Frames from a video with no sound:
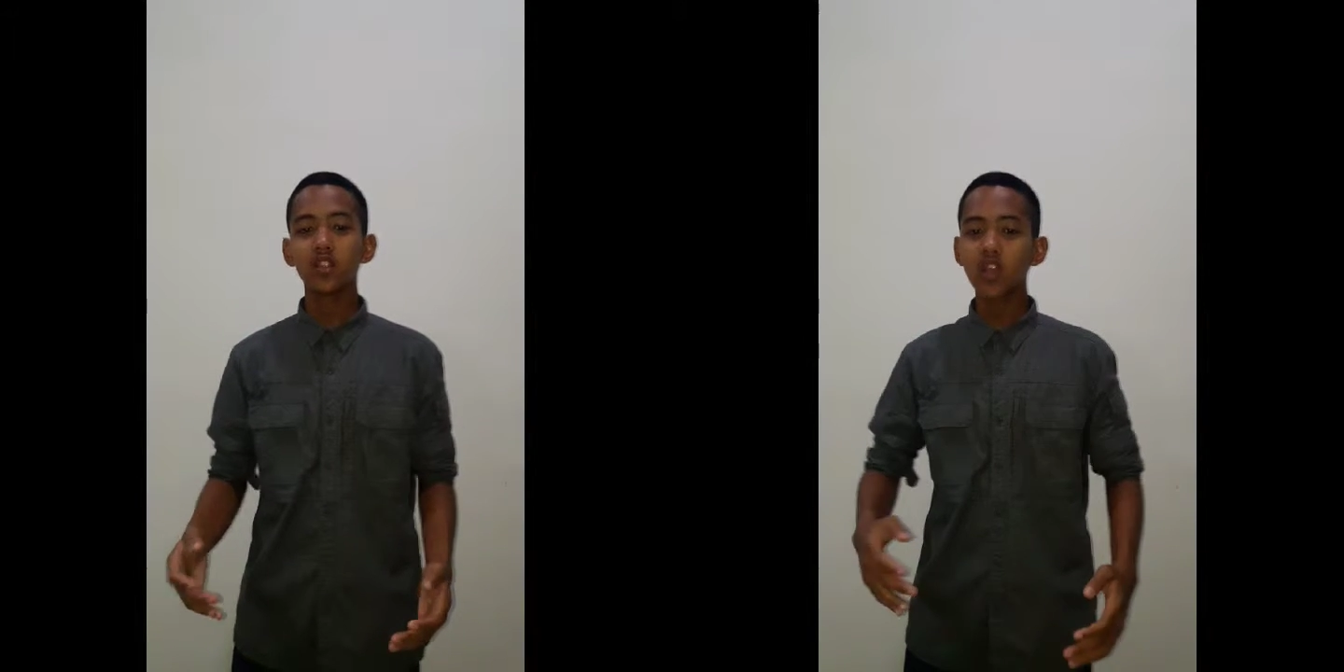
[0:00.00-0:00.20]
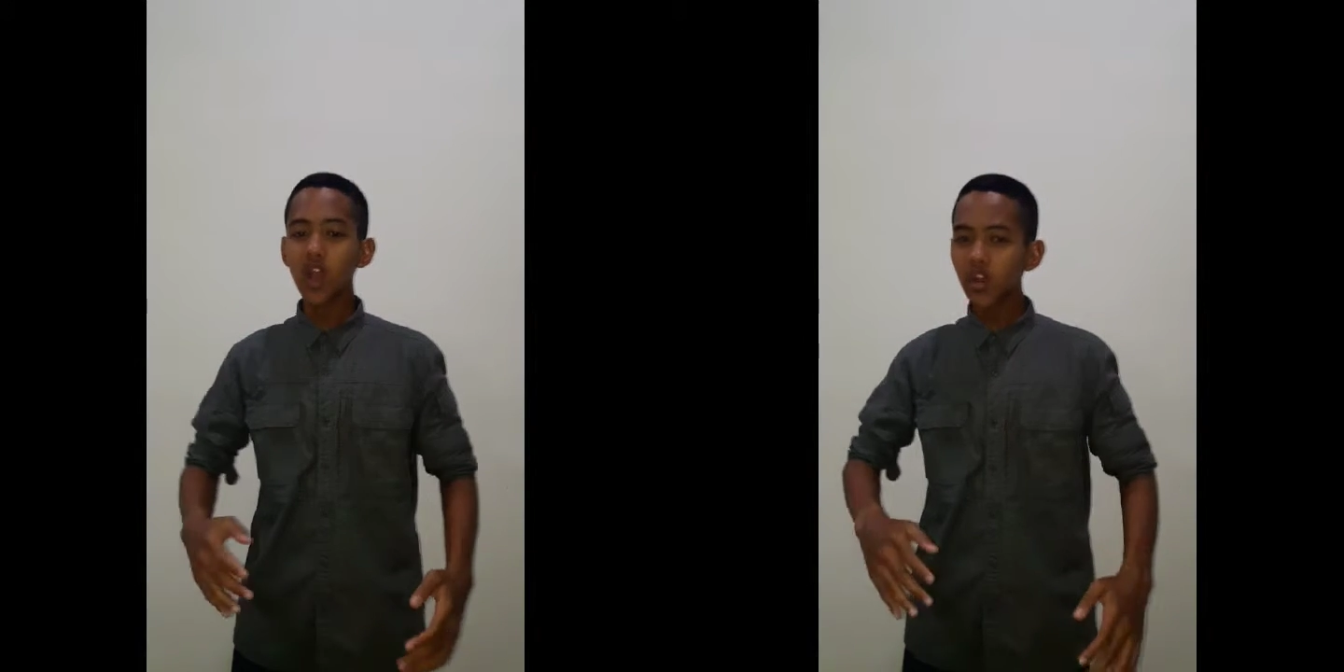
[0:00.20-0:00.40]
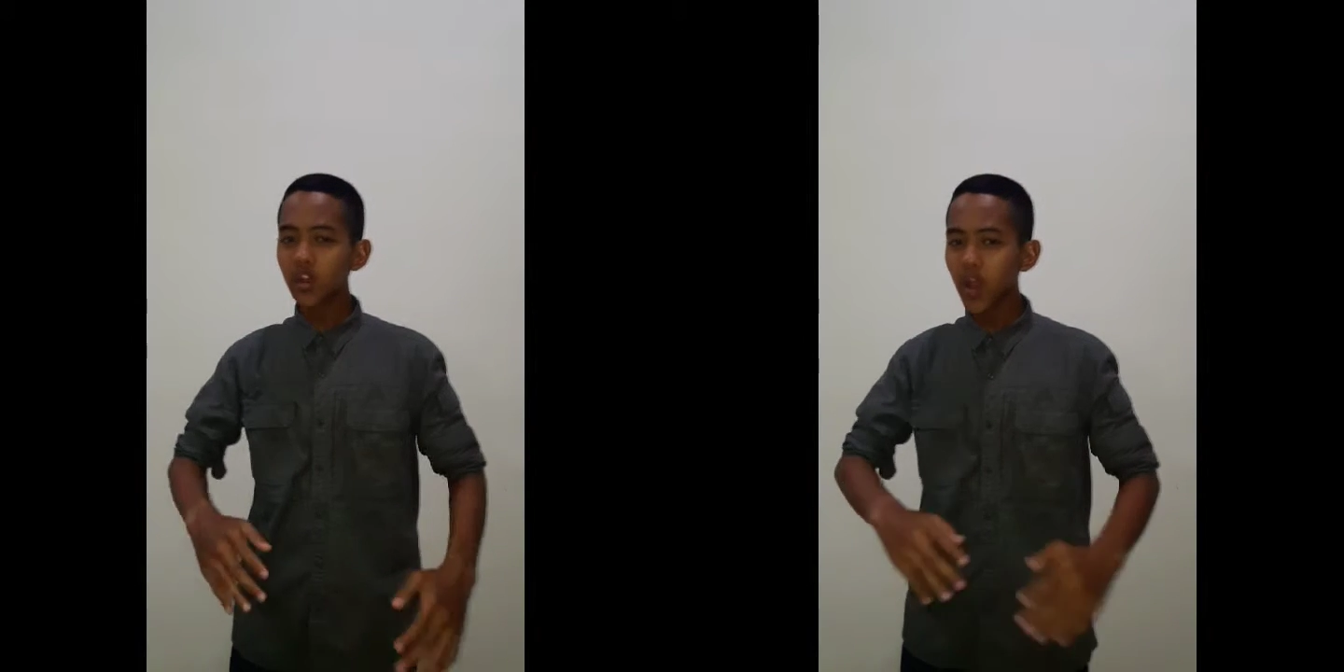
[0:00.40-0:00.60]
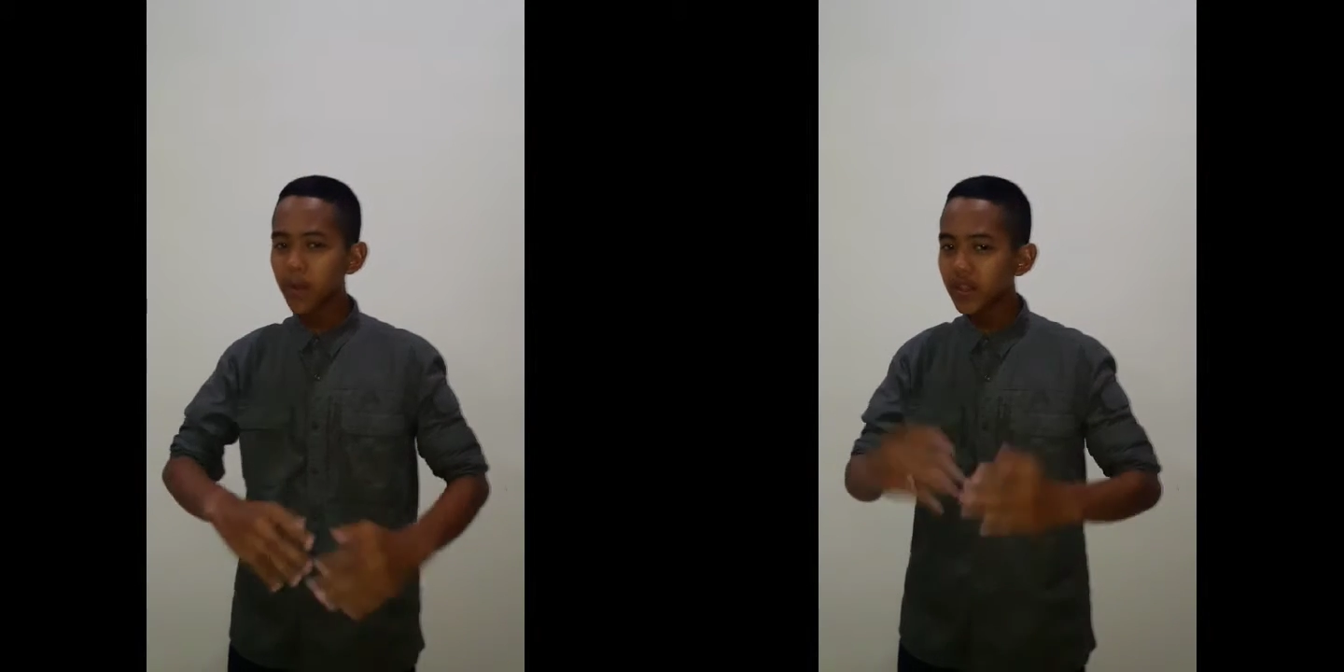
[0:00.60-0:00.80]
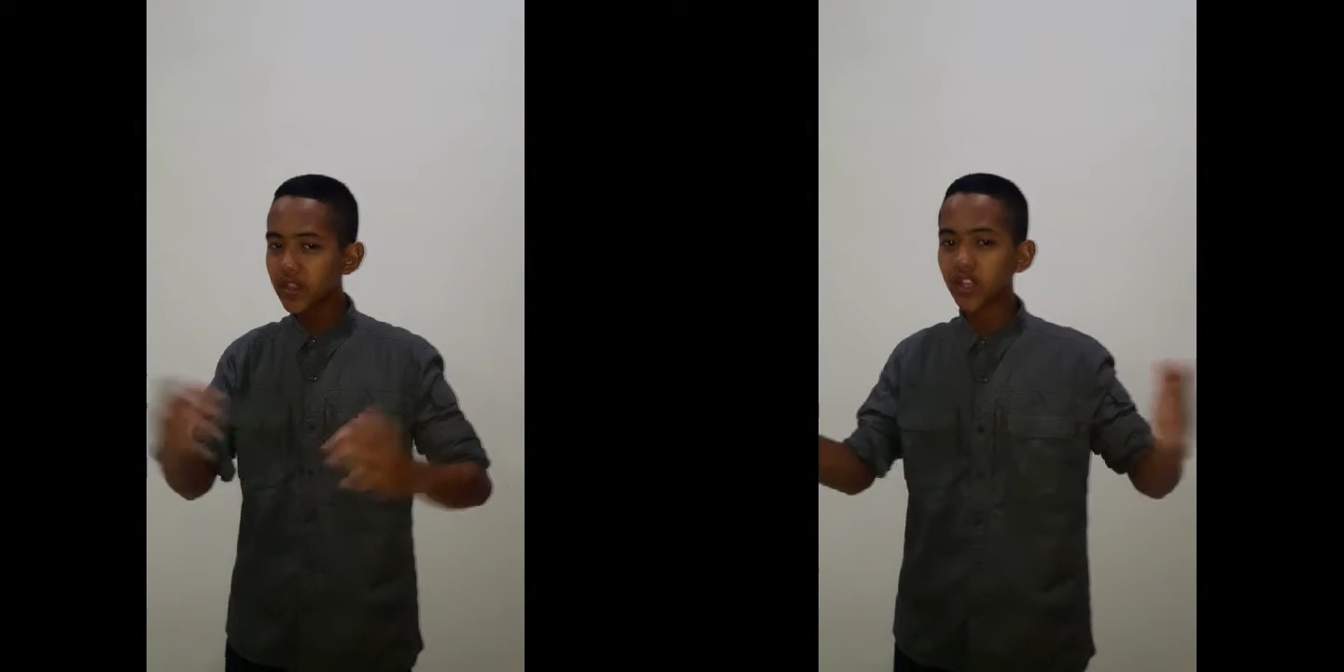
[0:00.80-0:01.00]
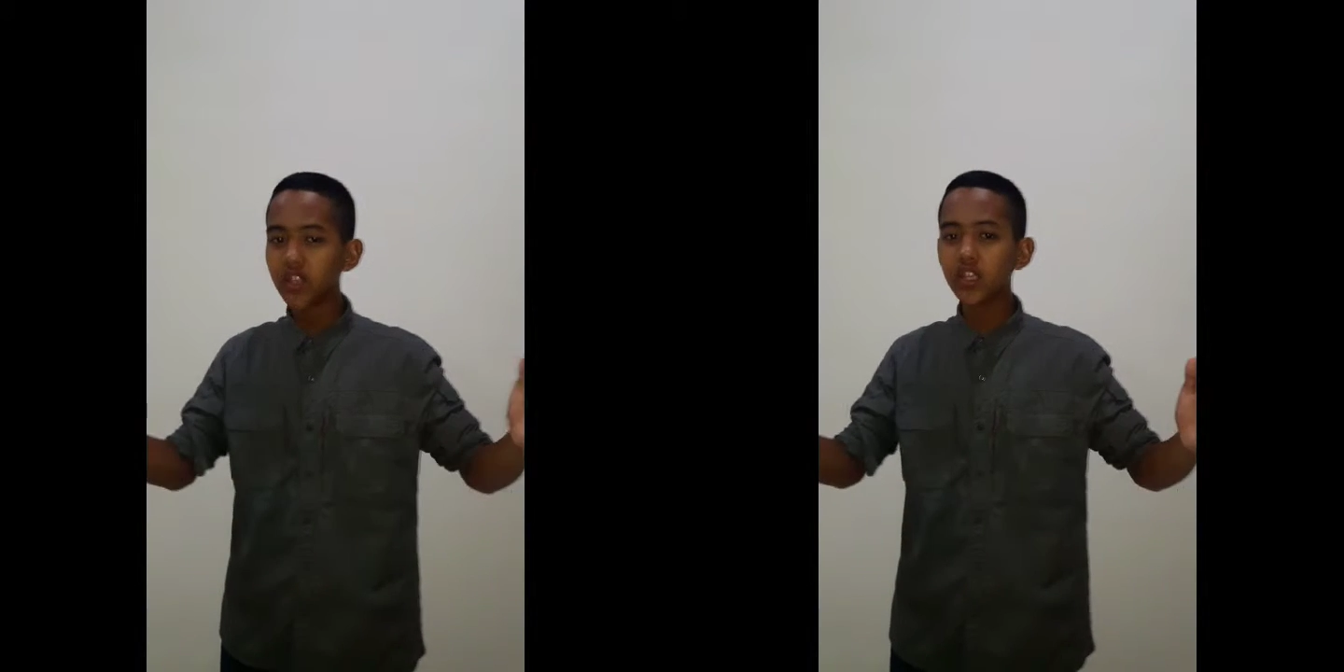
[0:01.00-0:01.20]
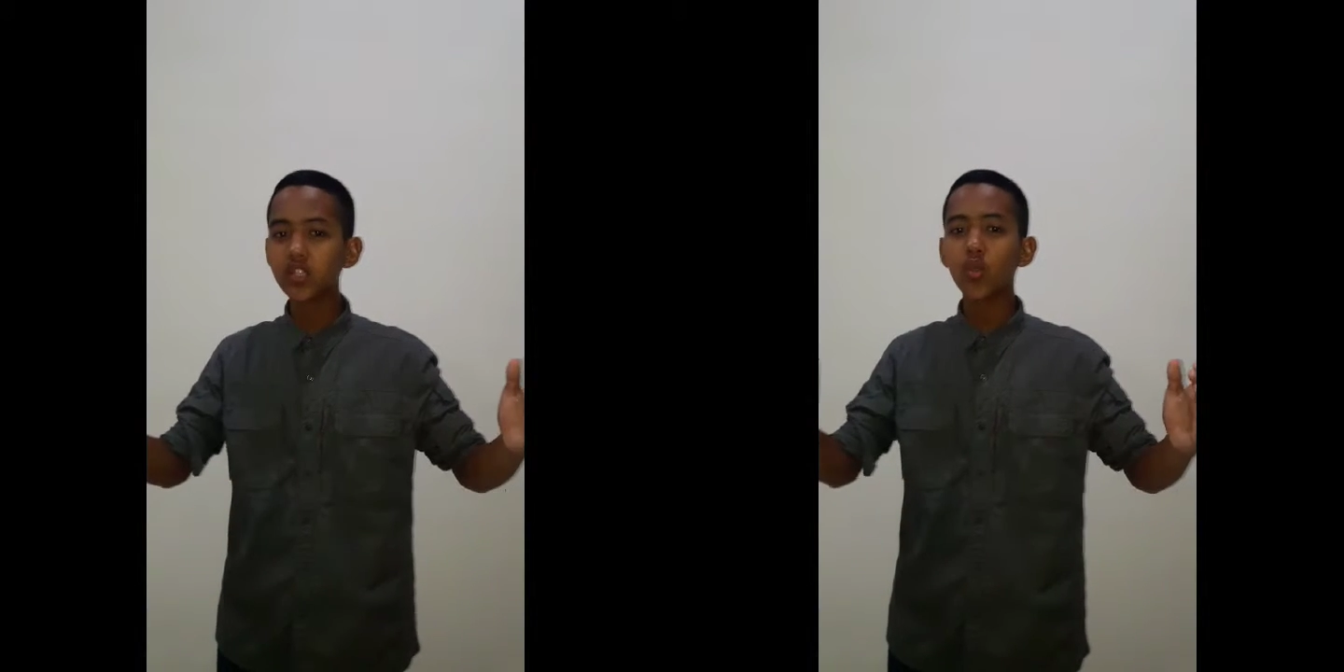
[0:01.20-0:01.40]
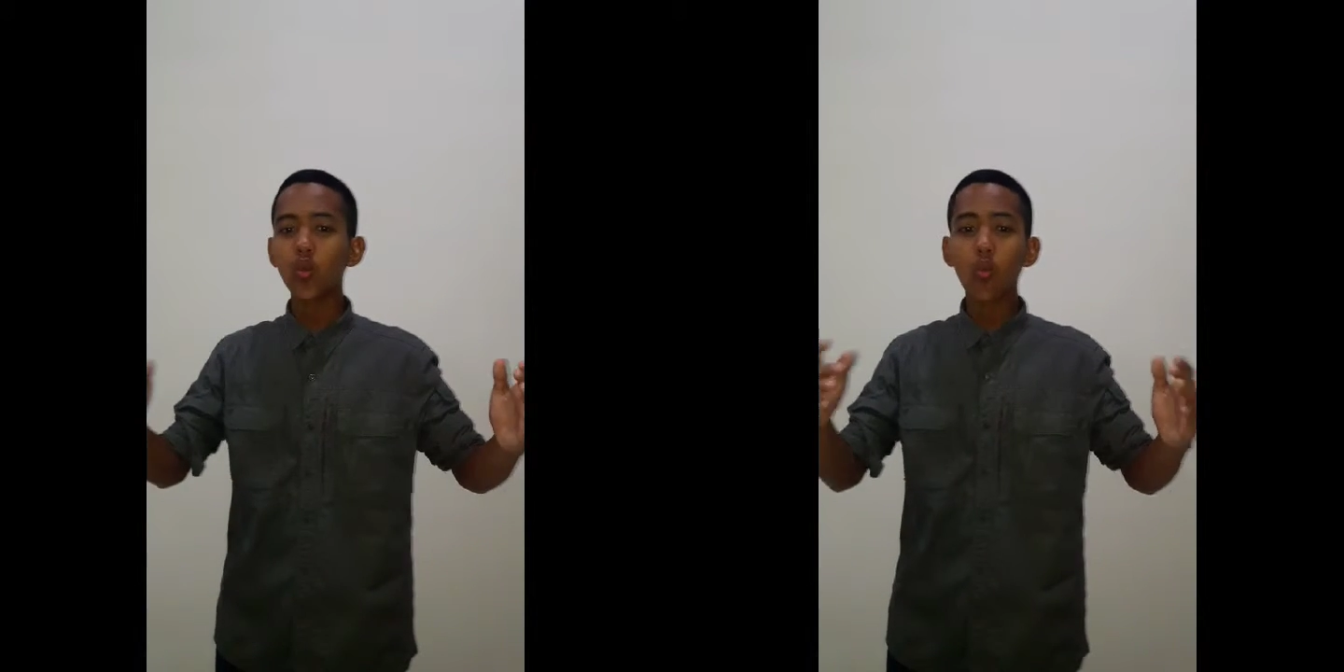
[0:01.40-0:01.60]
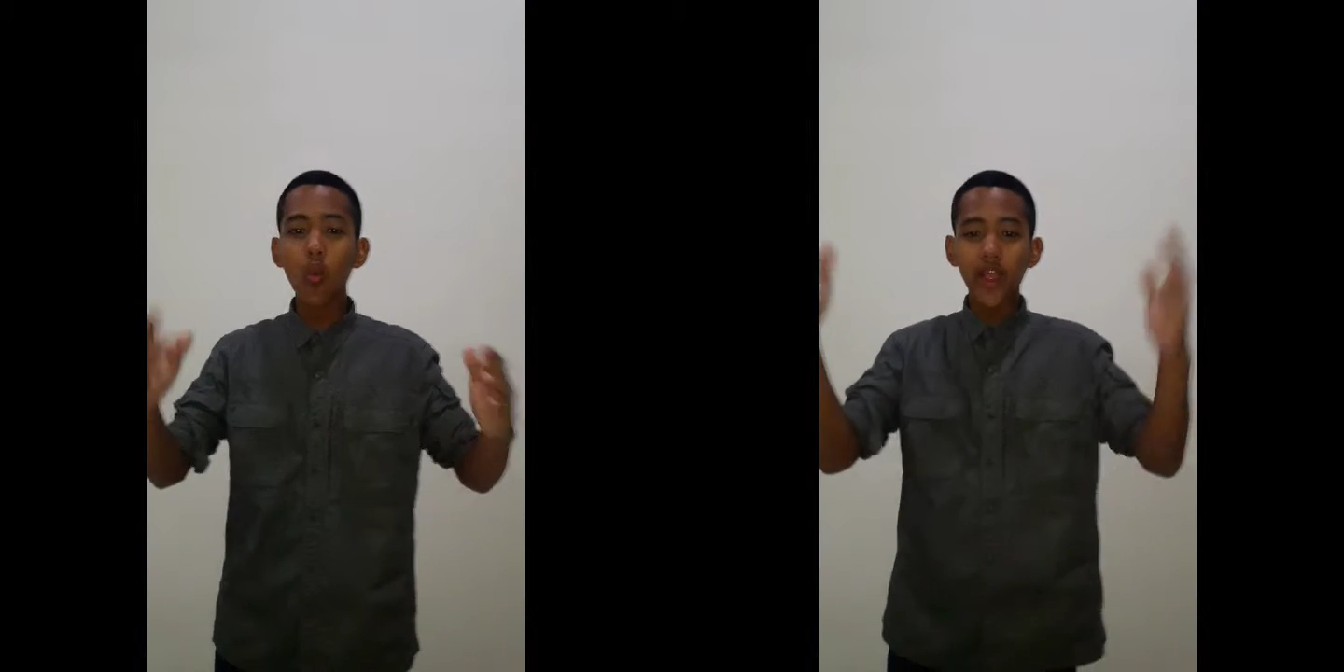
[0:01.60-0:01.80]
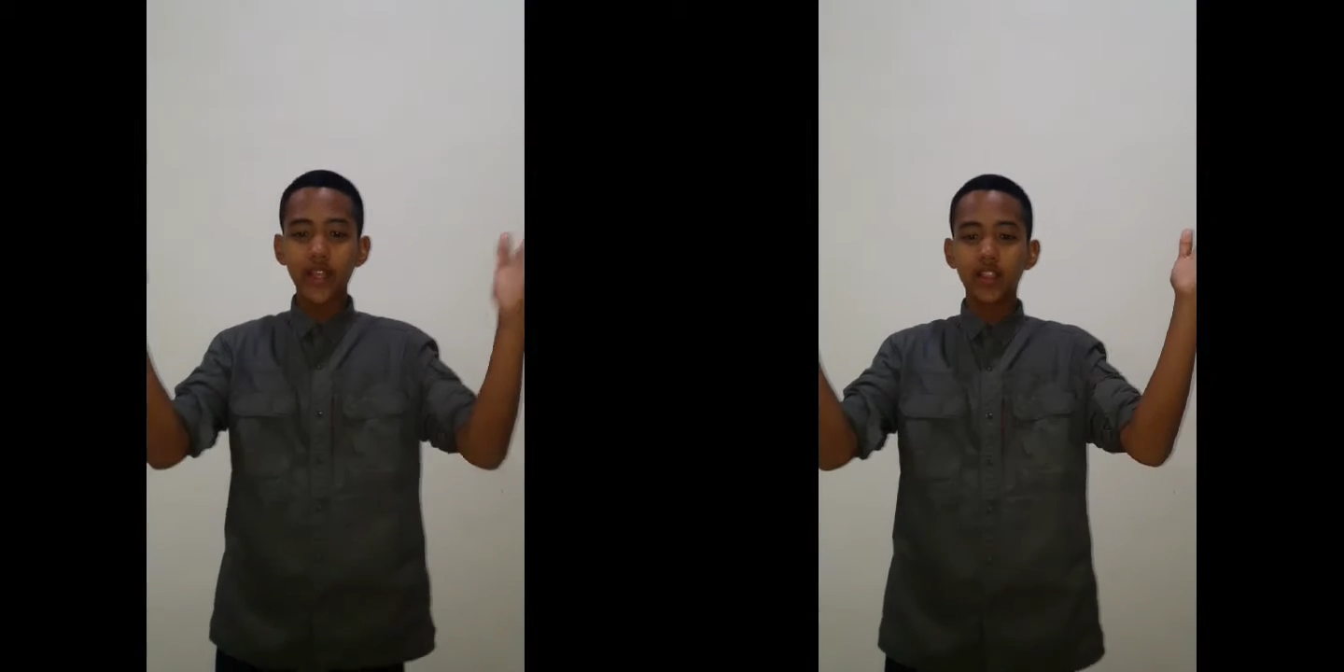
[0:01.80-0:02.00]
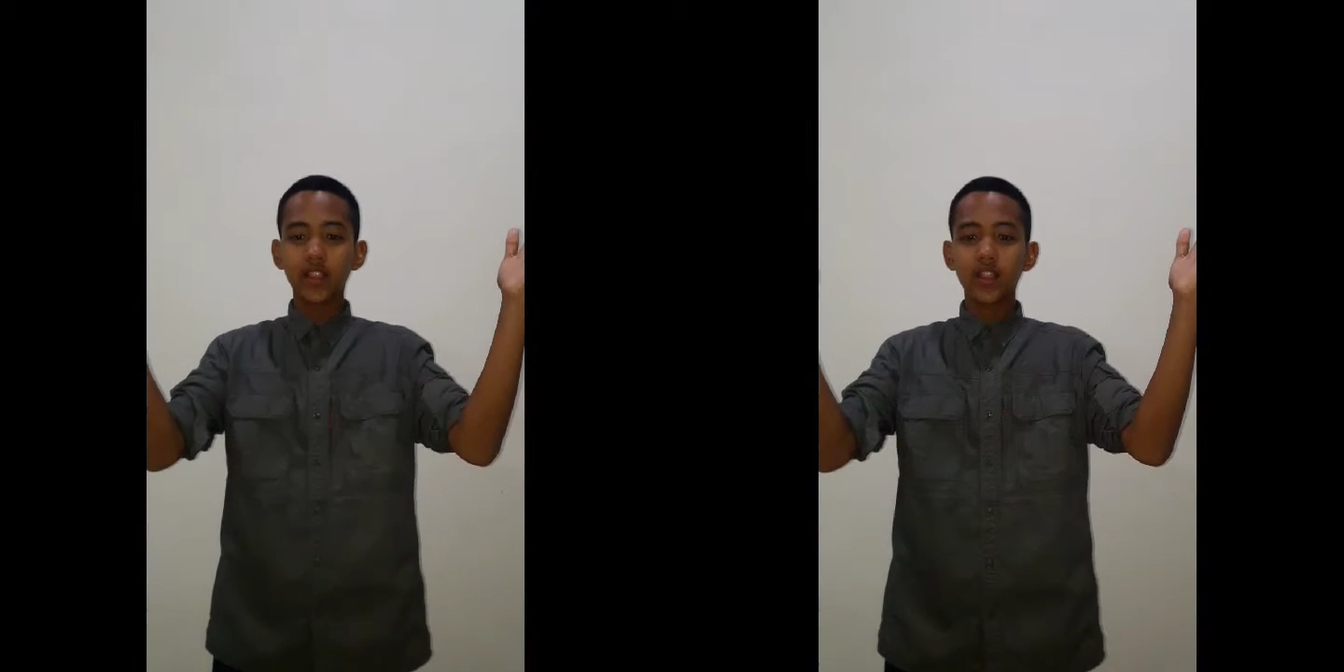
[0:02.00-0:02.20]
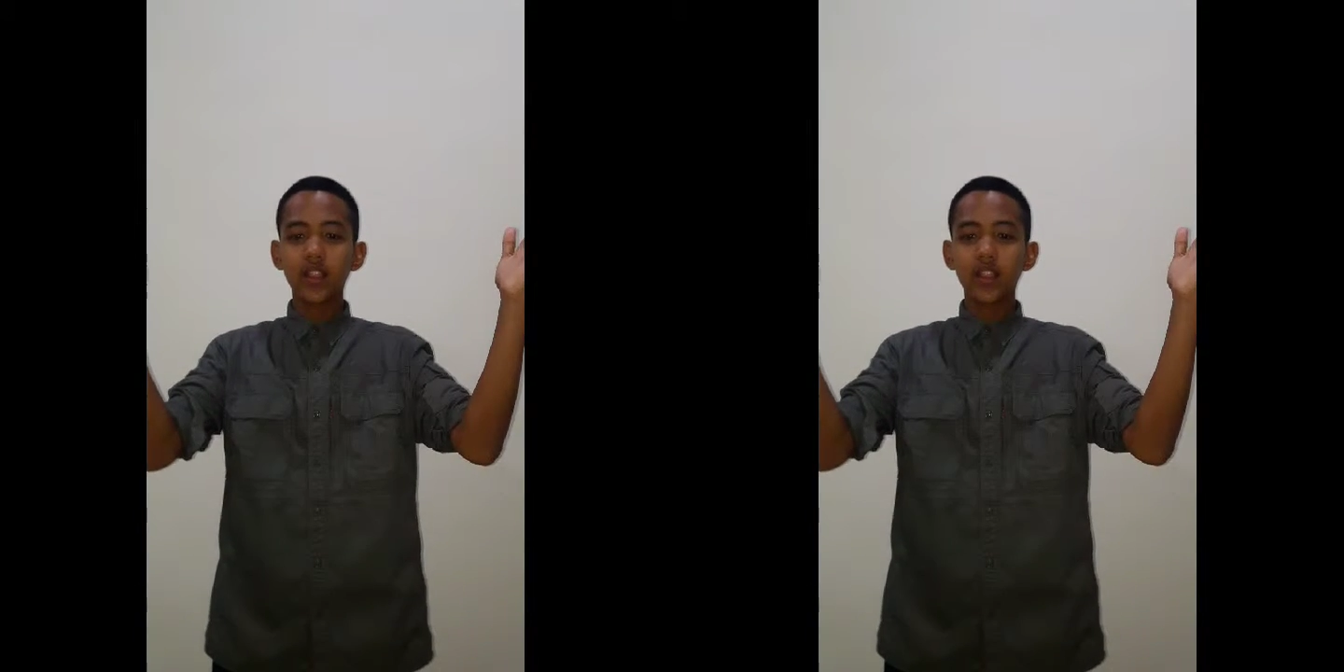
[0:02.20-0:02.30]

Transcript: the color emitted is white,